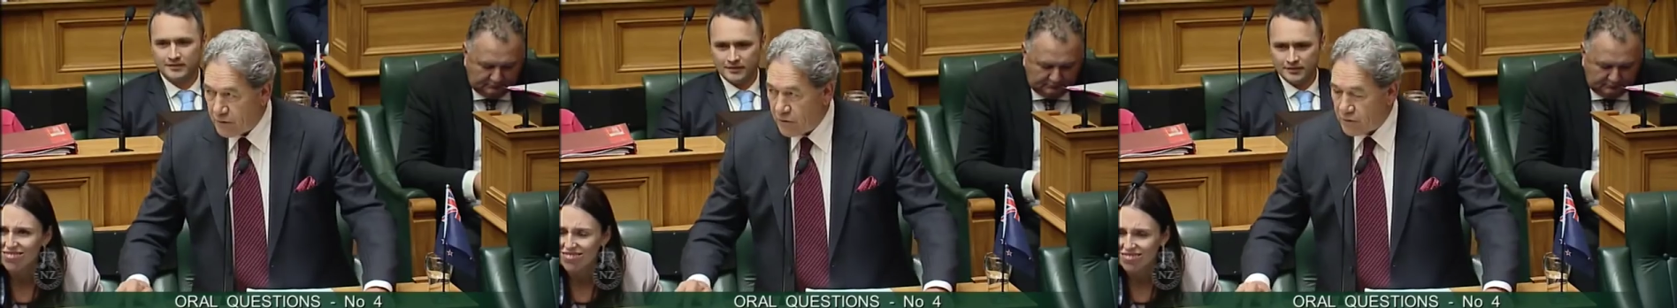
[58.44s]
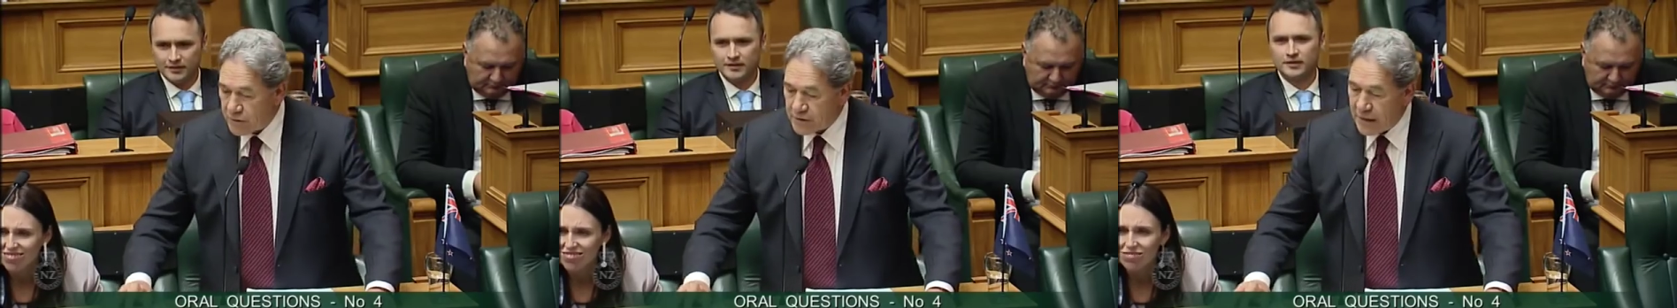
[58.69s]

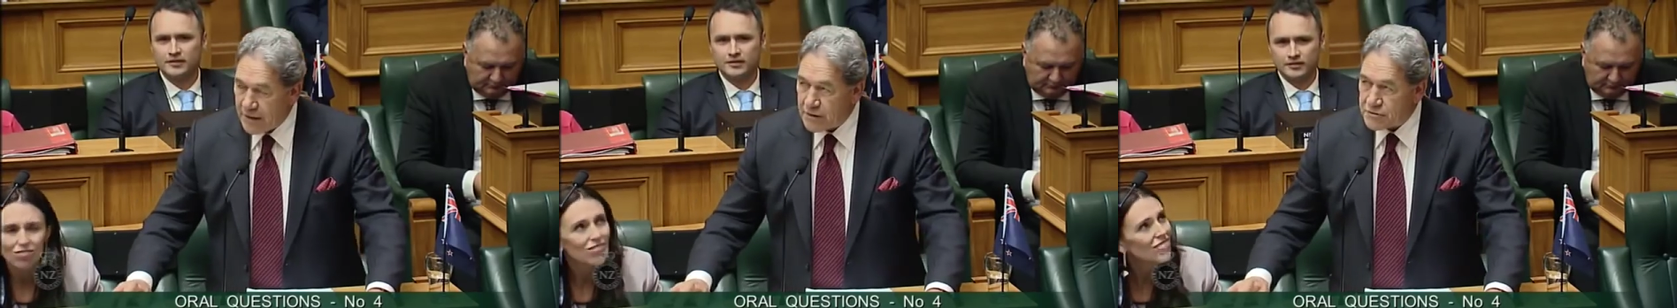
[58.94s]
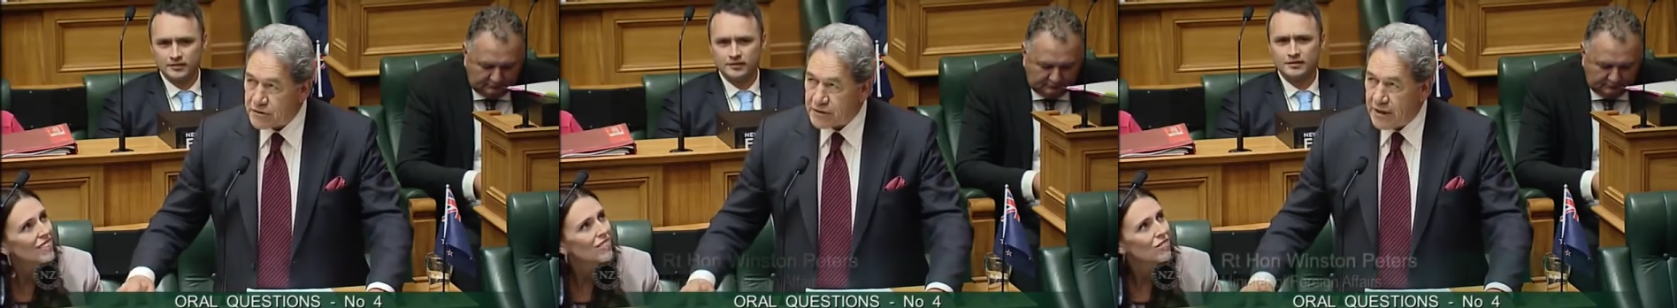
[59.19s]
Speaker 1: on
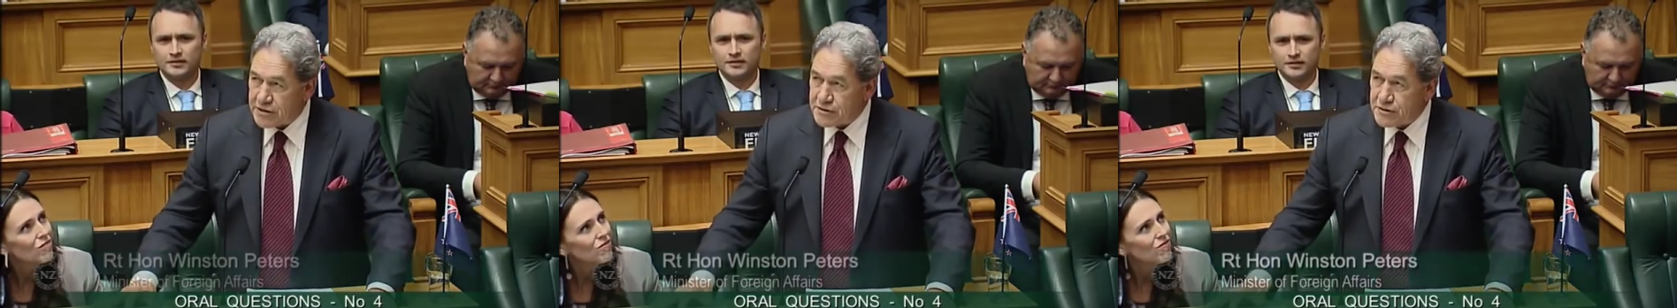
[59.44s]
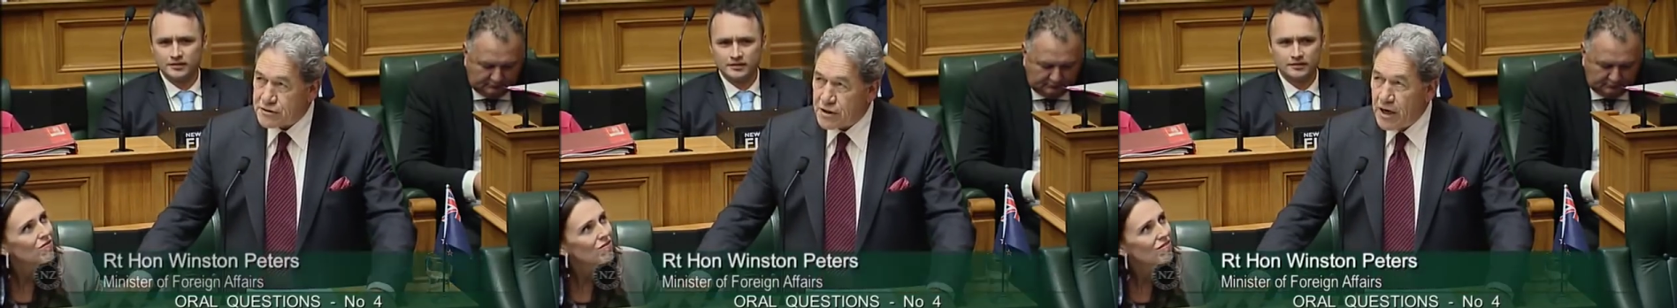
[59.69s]
countless
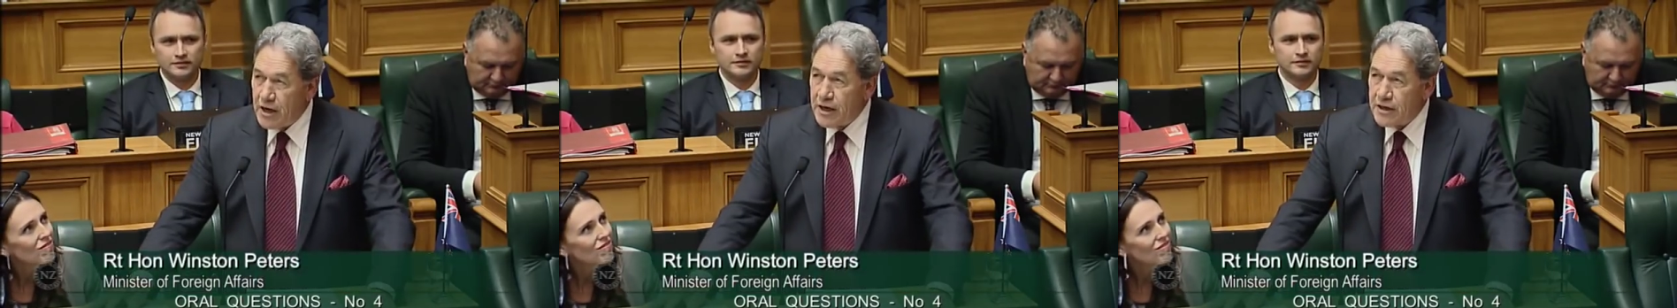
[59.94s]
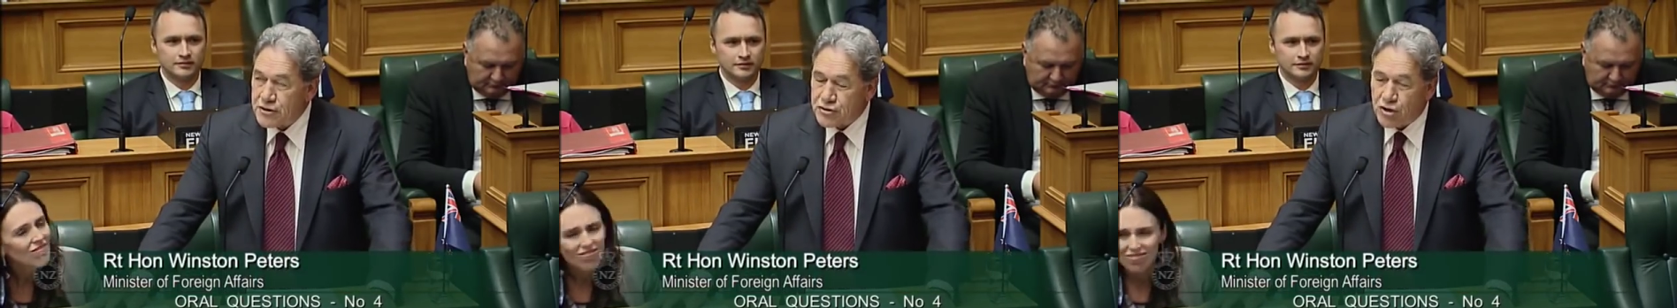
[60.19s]
occasions,
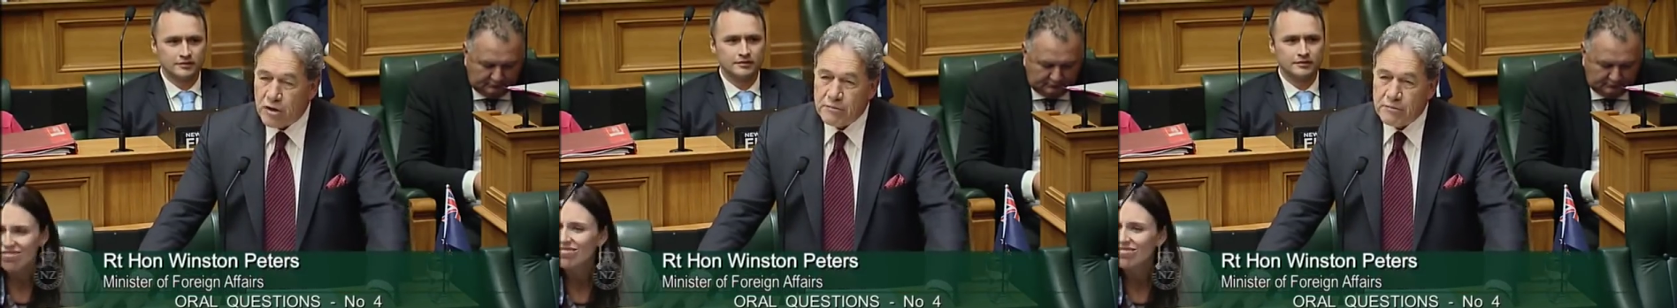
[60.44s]
so